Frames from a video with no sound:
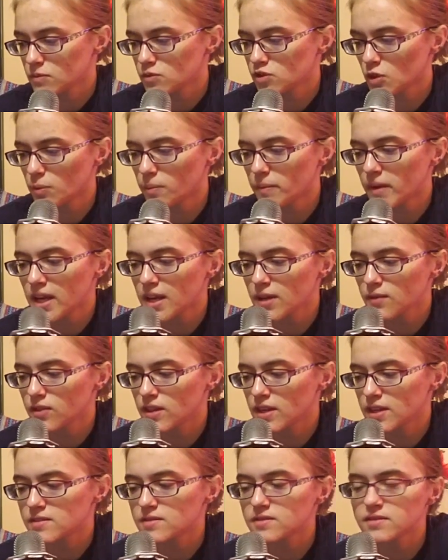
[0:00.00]
So many of
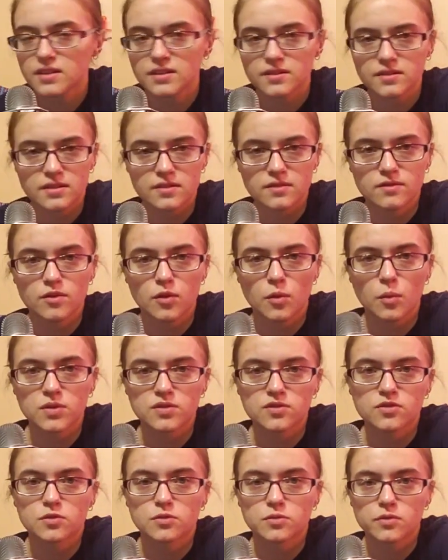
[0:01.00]
these citizens, the
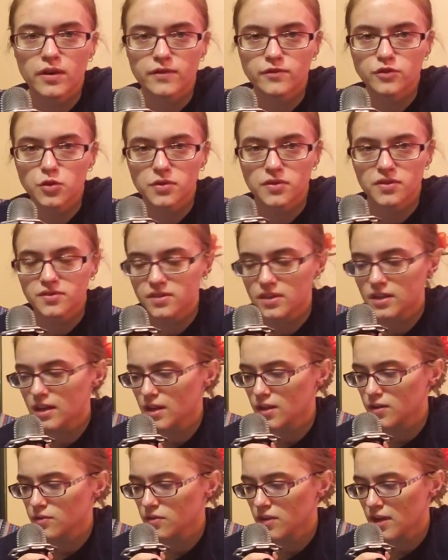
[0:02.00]
ones who have joined the
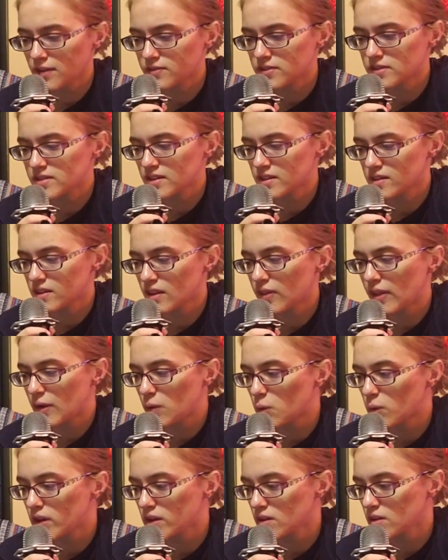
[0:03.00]
CDF, have decided that
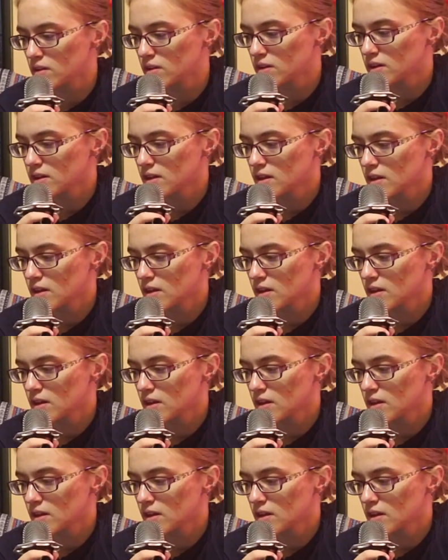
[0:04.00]
they will